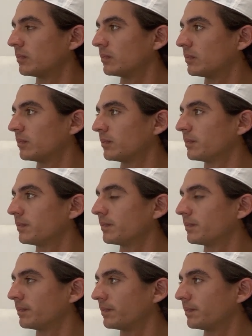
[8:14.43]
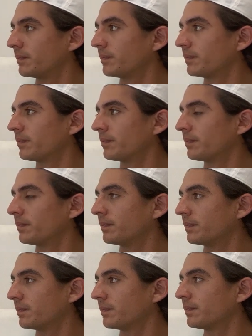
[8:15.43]

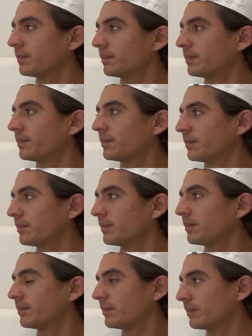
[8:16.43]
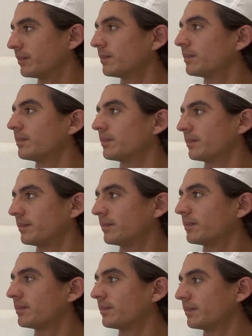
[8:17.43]

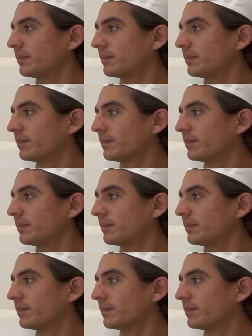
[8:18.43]
(not speaking)